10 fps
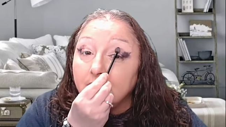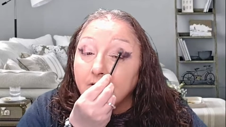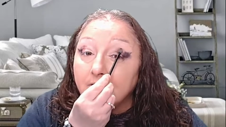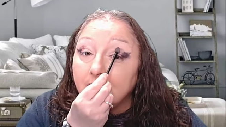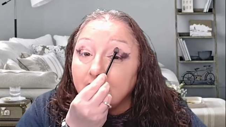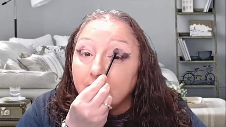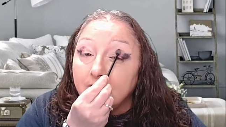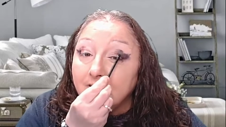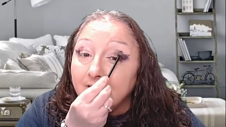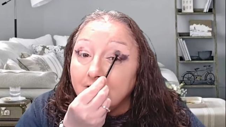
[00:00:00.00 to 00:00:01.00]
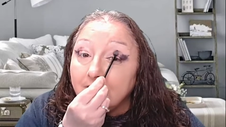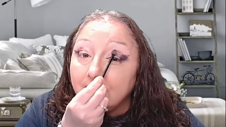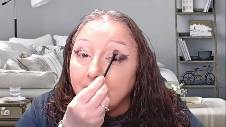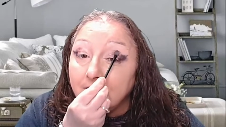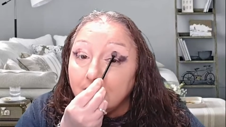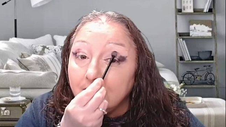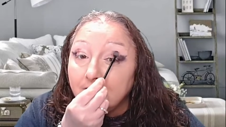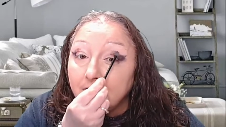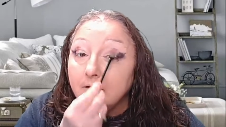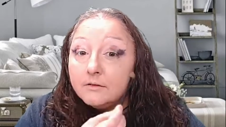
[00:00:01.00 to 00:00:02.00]

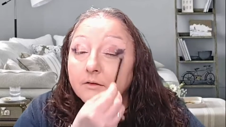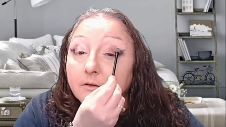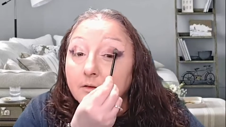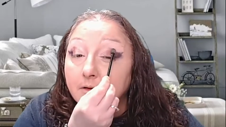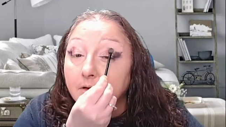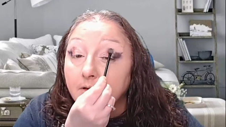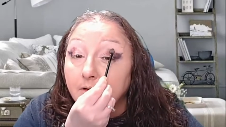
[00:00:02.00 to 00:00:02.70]
(silence)